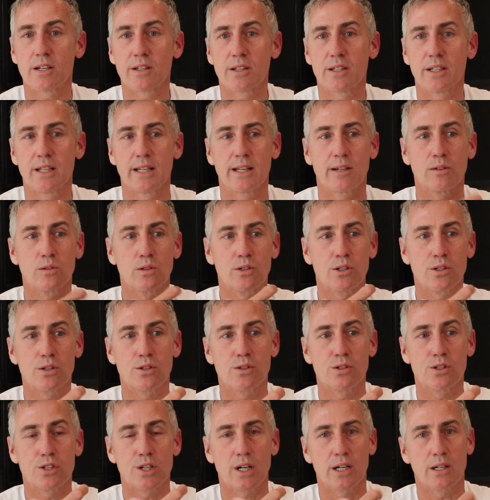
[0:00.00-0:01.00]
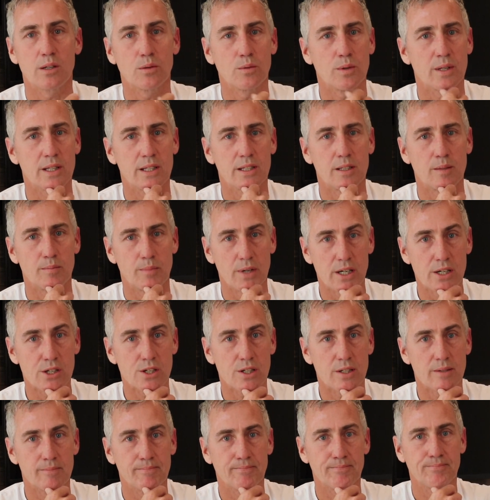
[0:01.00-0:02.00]
out there that also struggle with
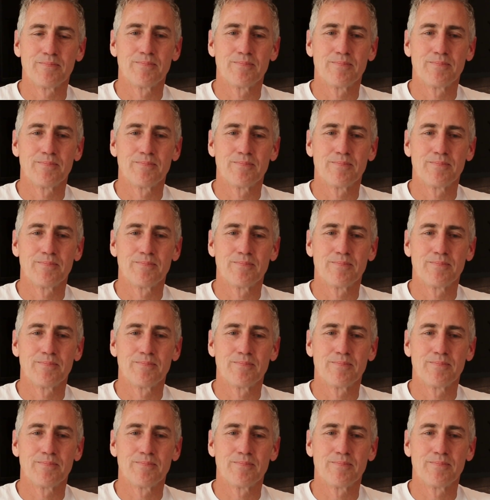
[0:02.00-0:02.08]
depression.